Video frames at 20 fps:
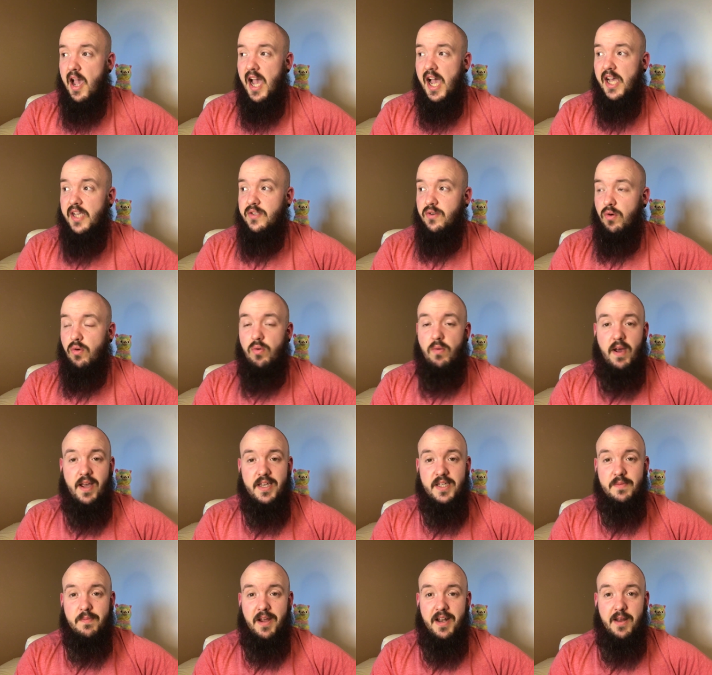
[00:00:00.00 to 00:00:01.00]
As
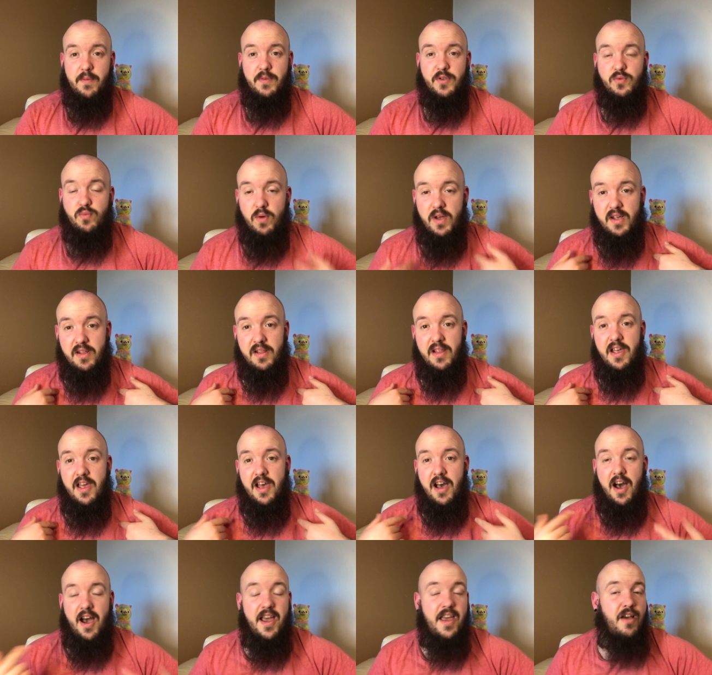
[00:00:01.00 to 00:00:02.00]
always, my name is Will,
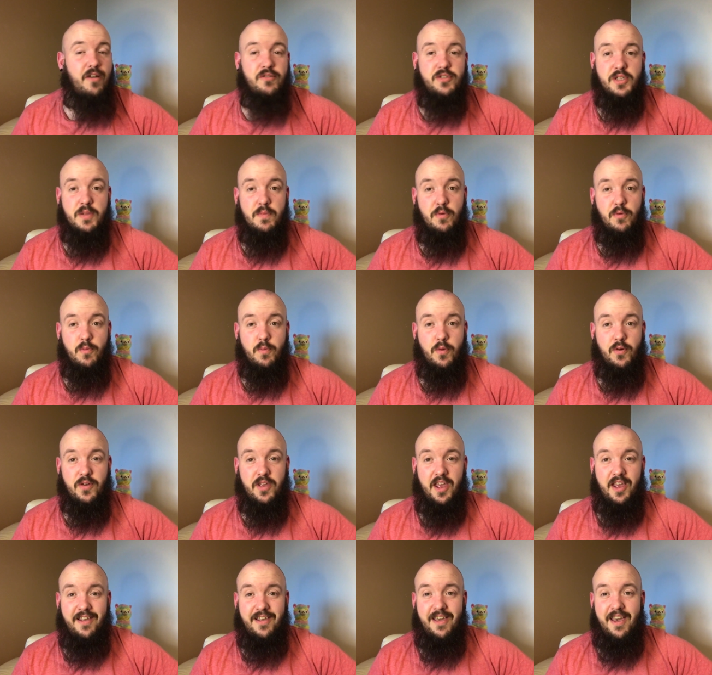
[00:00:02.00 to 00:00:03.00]
I host The Bald Book
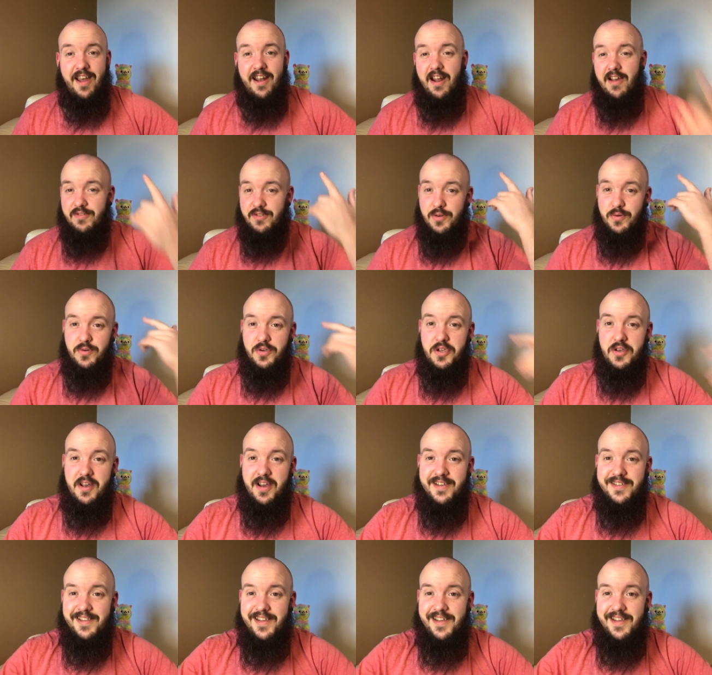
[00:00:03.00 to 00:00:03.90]
Geek, and I'll talk to you guys